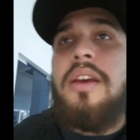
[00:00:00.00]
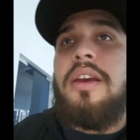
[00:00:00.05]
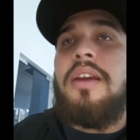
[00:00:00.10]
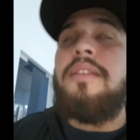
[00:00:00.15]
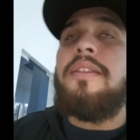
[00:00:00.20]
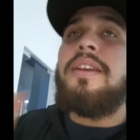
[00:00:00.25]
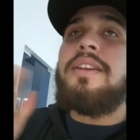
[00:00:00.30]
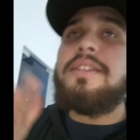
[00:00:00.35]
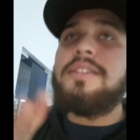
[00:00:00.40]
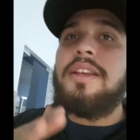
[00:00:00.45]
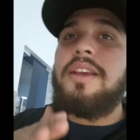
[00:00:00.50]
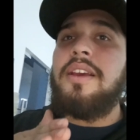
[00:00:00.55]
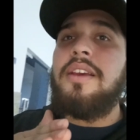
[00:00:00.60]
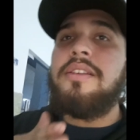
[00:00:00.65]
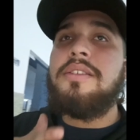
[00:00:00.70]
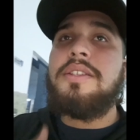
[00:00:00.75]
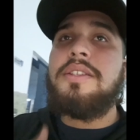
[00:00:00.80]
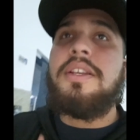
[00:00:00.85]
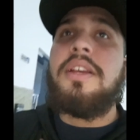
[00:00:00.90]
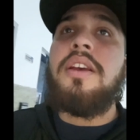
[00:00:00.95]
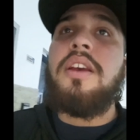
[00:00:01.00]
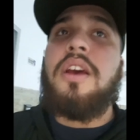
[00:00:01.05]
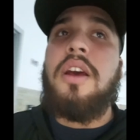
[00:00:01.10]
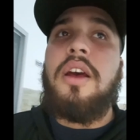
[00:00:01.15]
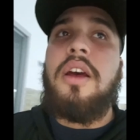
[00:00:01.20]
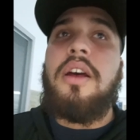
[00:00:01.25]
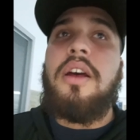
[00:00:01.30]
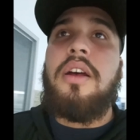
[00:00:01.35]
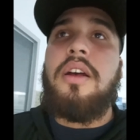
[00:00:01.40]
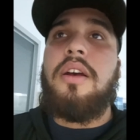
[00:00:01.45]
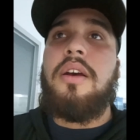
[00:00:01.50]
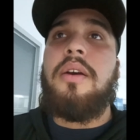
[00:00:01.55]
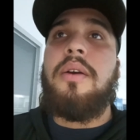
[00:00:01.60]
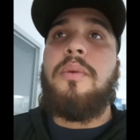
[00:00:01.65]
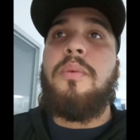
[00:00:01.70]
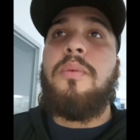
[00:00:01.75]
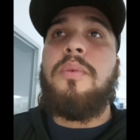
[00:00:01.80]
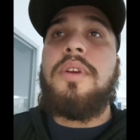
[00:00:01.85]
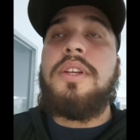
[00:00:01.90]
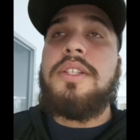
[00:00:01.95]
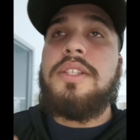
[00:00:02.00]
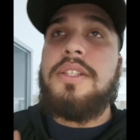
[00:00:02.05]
In this case, we